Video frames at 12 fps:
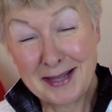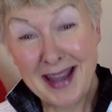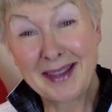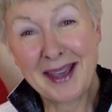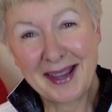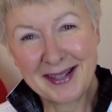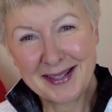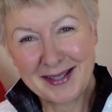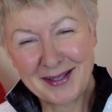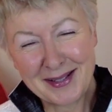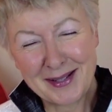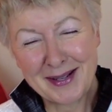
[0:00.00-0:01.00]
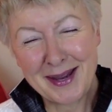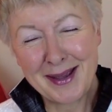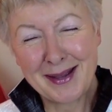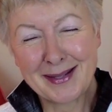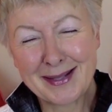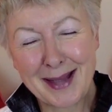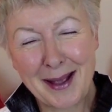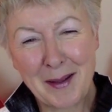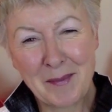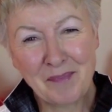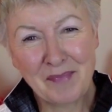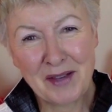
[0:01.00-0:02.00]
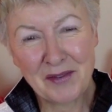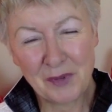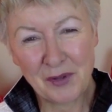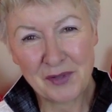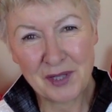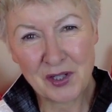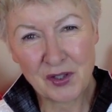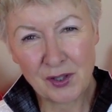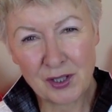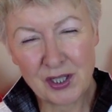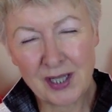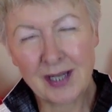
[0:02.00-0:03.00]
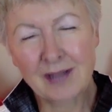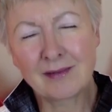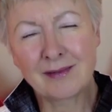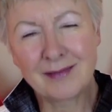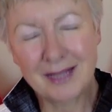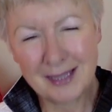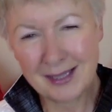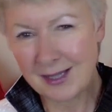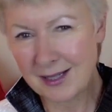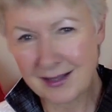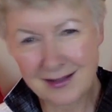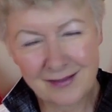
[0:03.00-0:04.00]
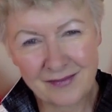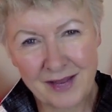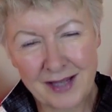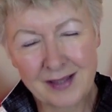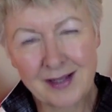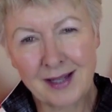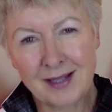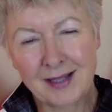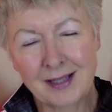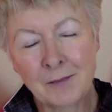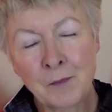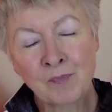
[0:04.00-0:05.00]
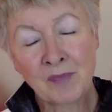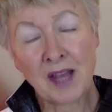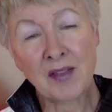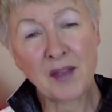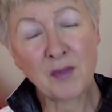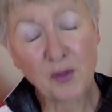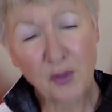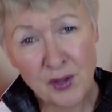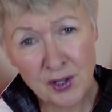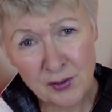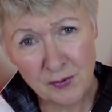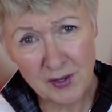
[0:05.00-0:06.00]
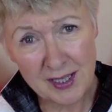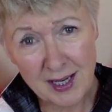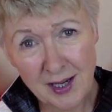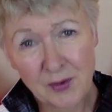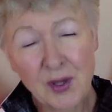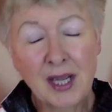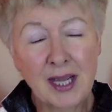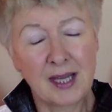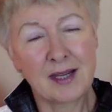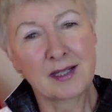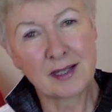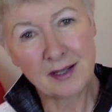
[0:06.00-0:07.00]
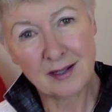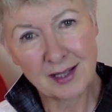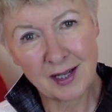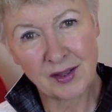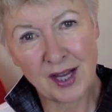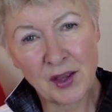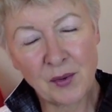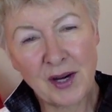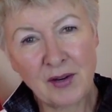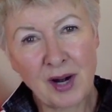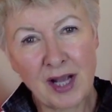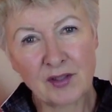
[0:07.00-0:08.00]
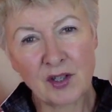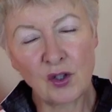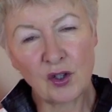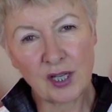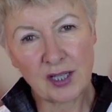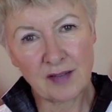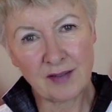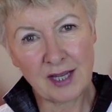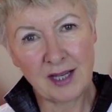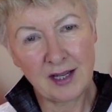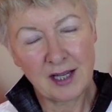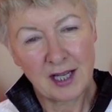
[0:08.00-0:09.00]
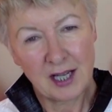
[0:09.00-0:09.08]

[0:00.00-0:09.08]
decades, not just years, involved in astrology, and it really is fascinating. And then the third video is turning it the other way around and looking at the